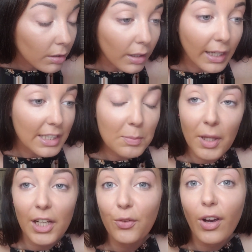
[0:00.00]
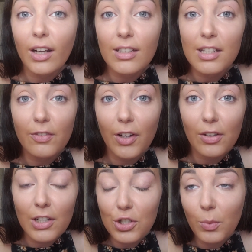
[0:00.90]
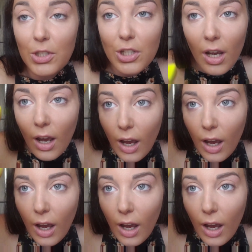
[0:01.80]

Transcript: like it's blending right into the foundation, which